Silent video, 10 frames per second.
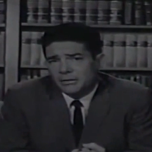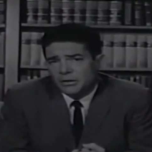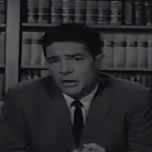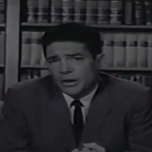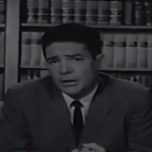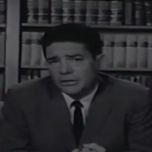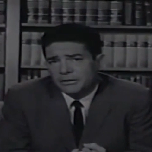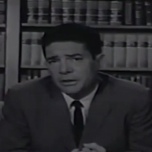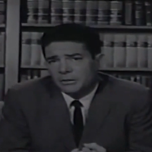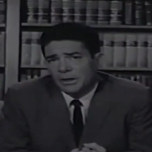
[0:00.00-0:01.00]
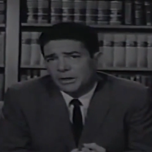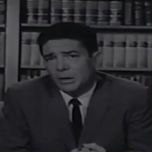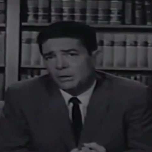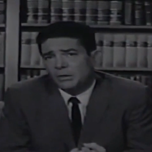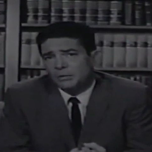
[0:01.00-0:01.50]
short to fill one
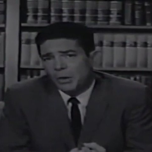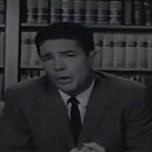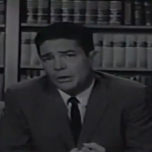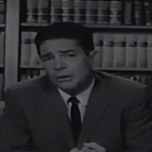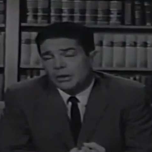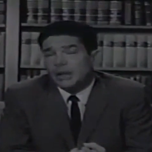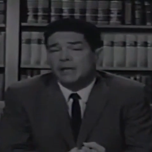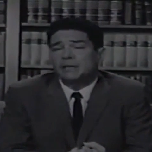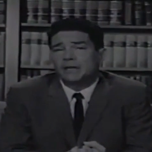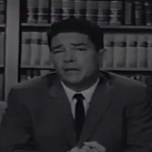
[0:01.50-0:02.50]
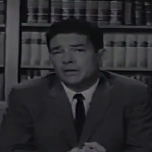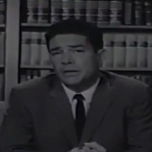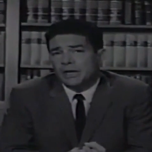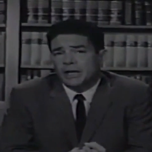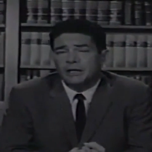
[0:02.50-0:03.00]
whole report. The
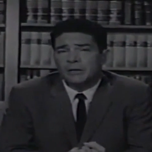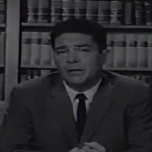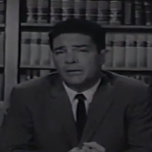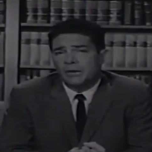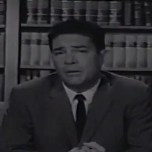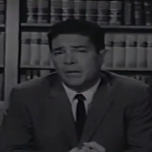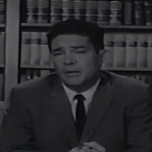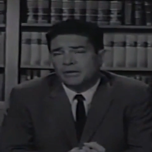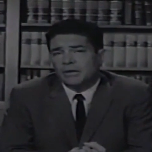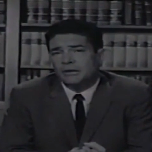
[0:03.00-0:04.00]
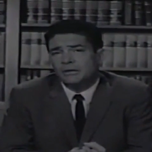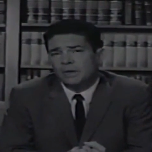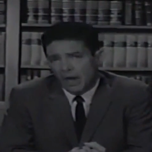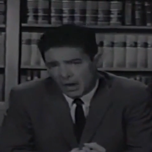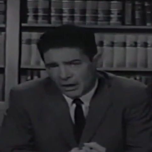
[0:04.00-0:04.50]
Constitution and its 24 amendments are too
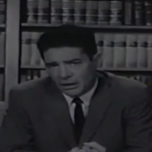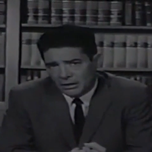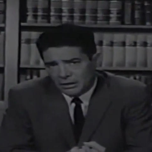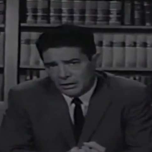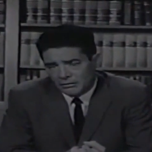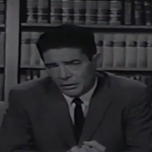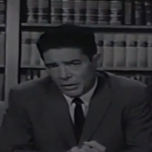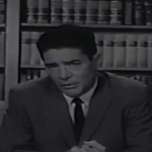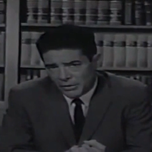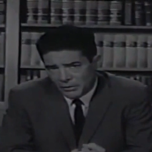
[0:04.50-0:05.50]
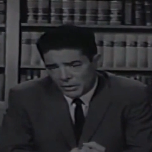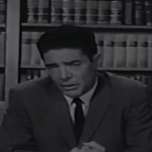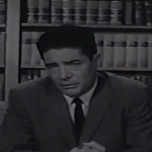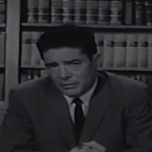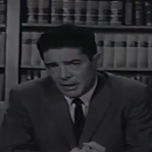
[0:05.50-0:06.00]
long for one report.
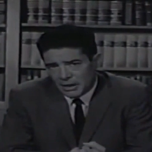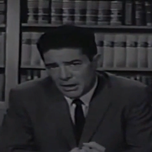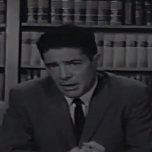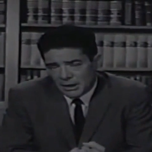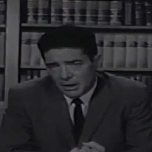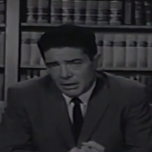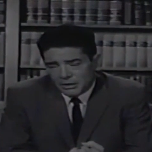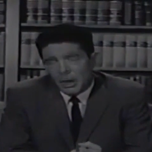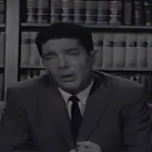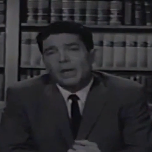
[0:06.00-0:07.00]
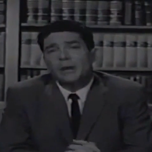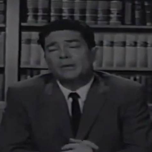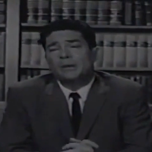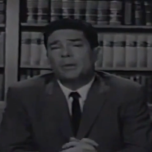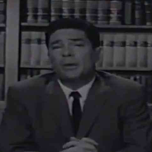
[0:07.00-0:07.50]
So in the
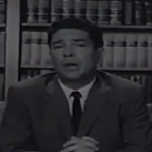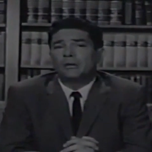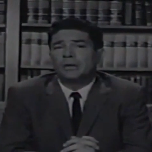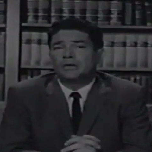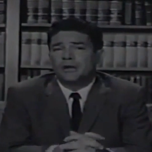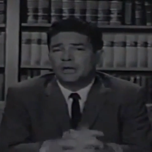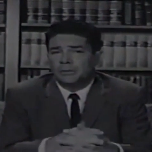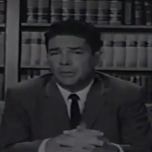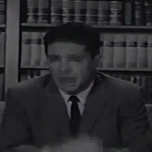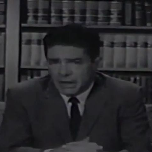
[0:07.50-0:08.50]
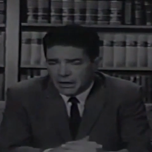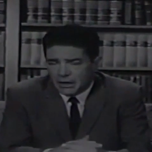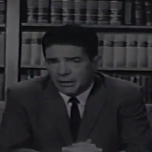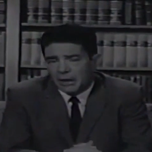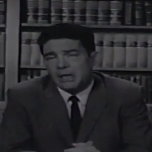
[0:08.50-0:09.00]
report on which this
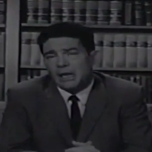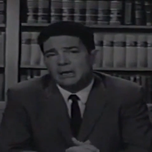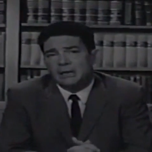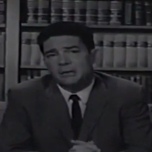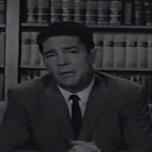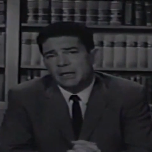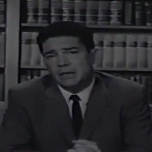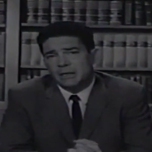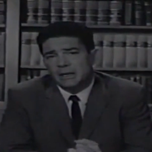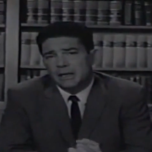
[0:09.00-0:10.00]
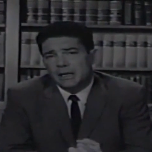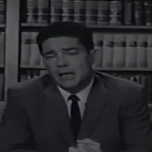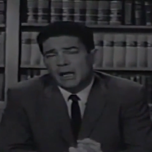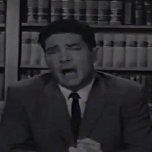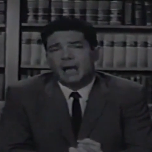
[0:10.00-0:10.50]
particular broadcast is based,
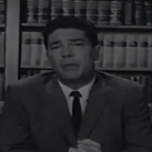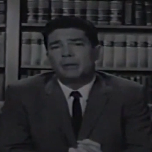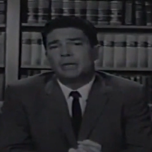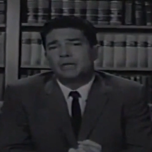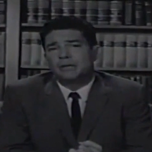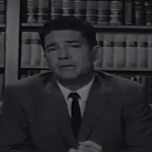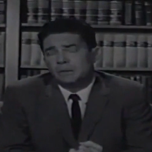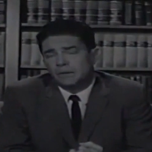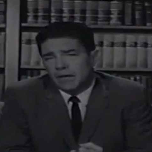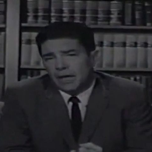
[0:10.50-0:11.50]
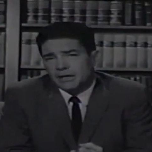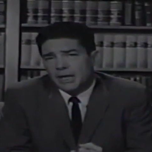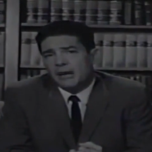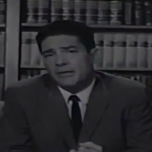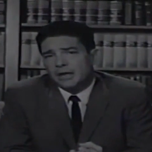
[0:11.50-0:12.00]
I published the full text
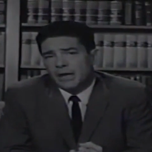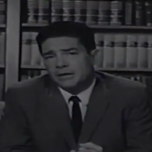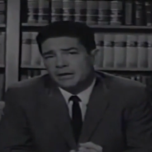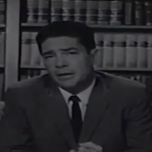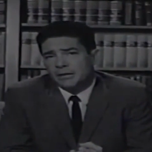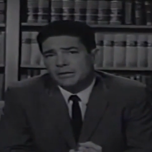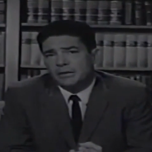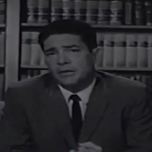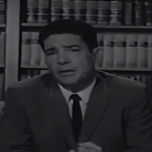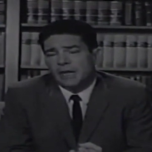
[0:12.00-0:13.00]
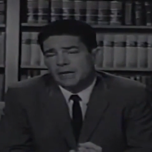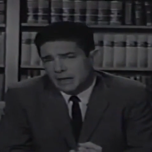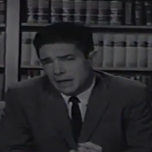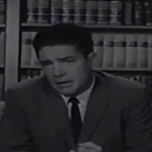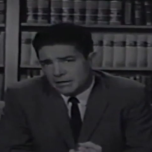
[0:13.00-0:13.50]
of the Constitution of the United
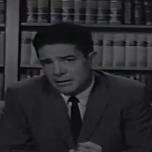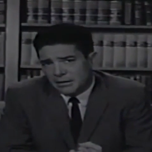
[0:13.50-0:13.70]
States